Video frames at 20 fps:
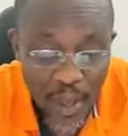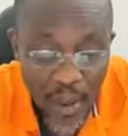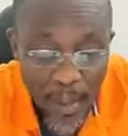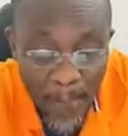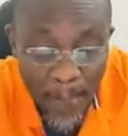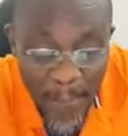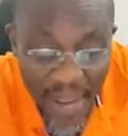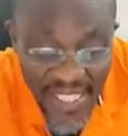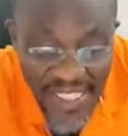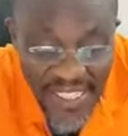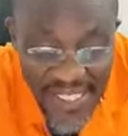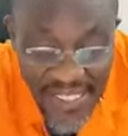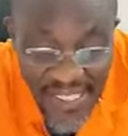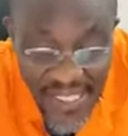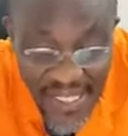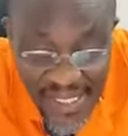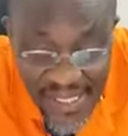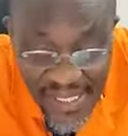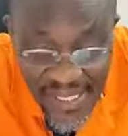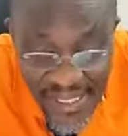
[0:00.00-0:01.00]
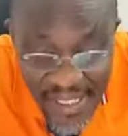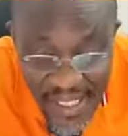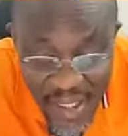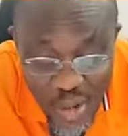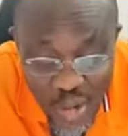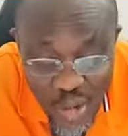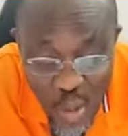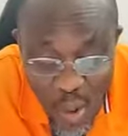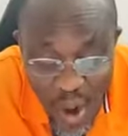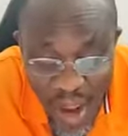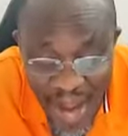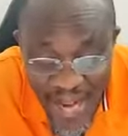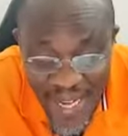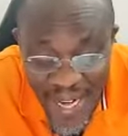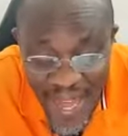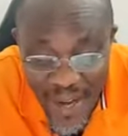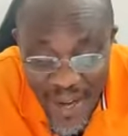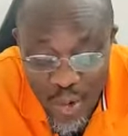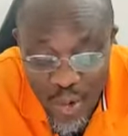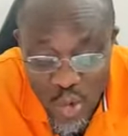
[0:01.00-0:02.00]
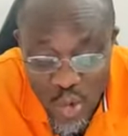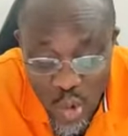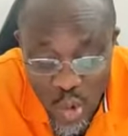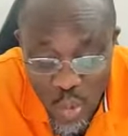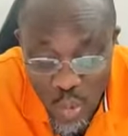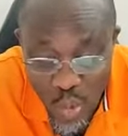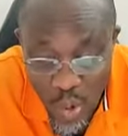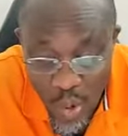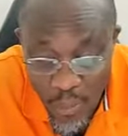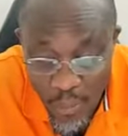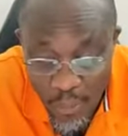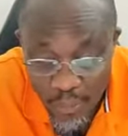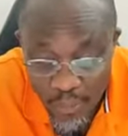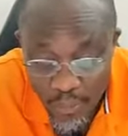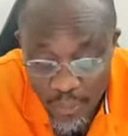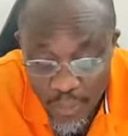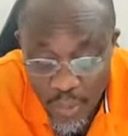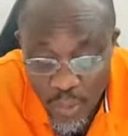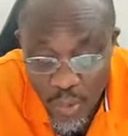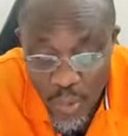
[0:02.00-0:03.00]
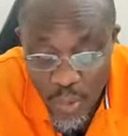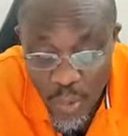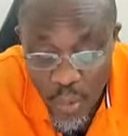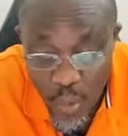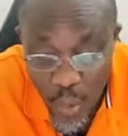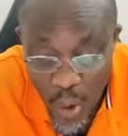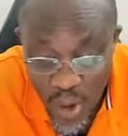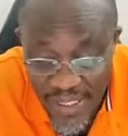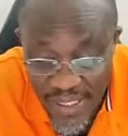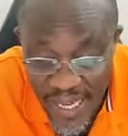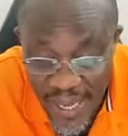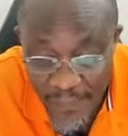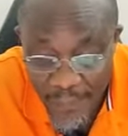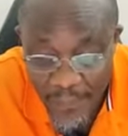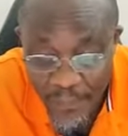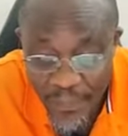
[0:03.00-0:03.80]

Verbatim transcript: But since you are like lukewarm water,